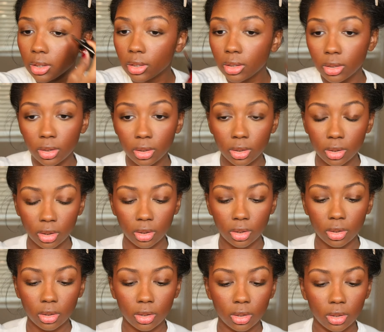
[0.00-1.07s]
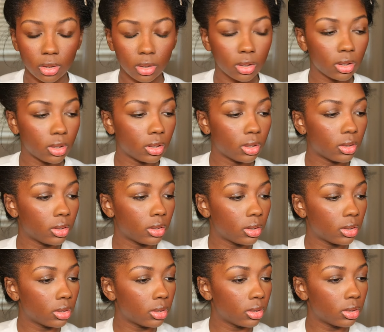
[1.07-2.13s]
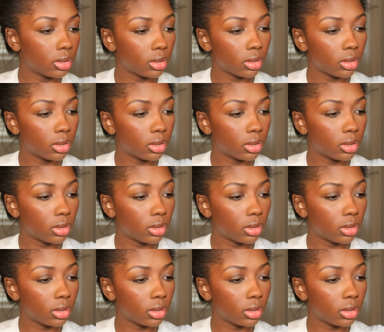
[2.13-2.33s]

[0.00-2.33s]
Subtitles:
Nobody speaks.